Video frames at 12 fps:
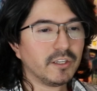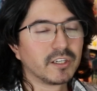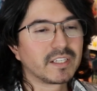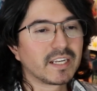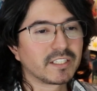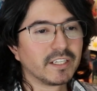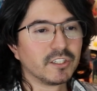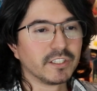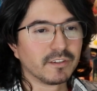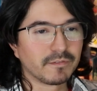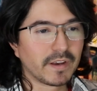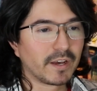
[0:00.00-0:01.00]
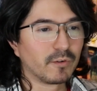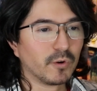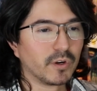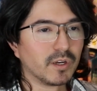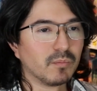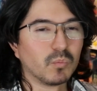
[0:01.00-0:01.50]
You can attach energy to Fan
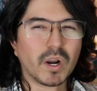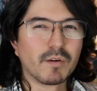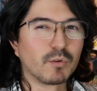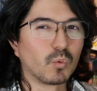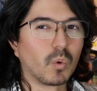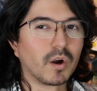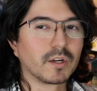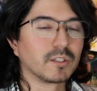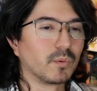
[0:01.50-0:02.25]
Rotom, whatever works